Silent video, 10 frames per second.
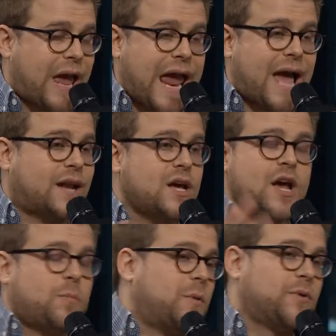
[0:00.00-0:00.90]
and
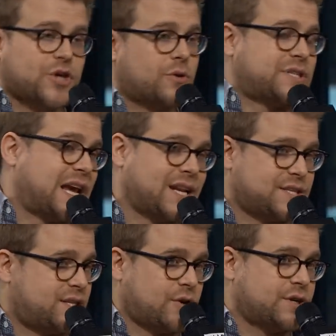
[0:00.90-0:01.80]
people don't take it
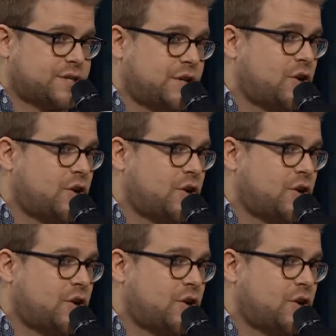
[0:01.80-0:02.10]
as seriously.